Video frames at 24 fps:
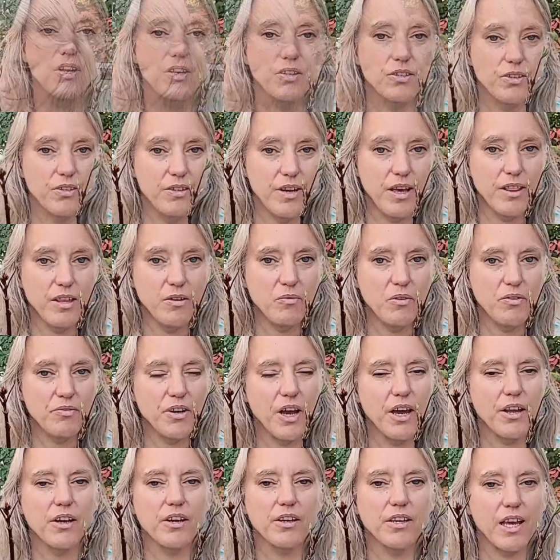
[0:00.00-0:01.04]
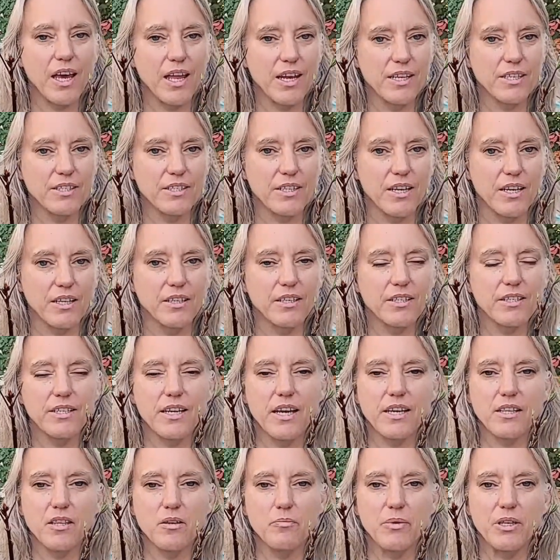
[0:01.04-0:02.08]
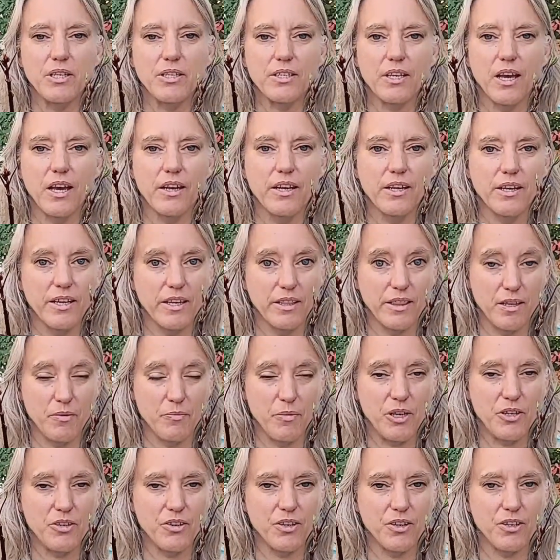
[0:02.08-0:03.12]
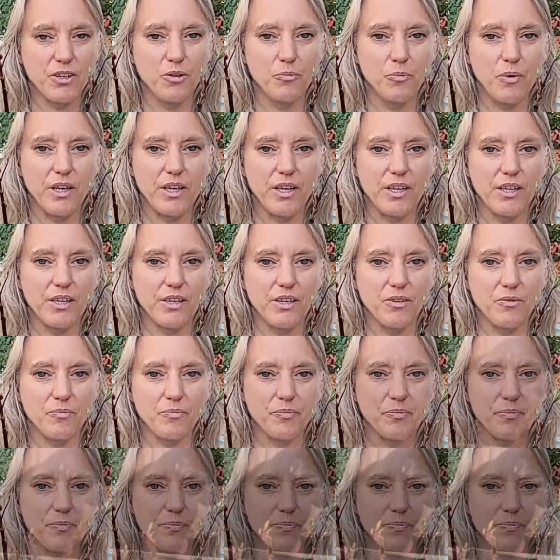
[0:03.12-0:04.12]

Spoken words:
So now that we've got our cuttings done, let's take them inside and get them under a humidity dome.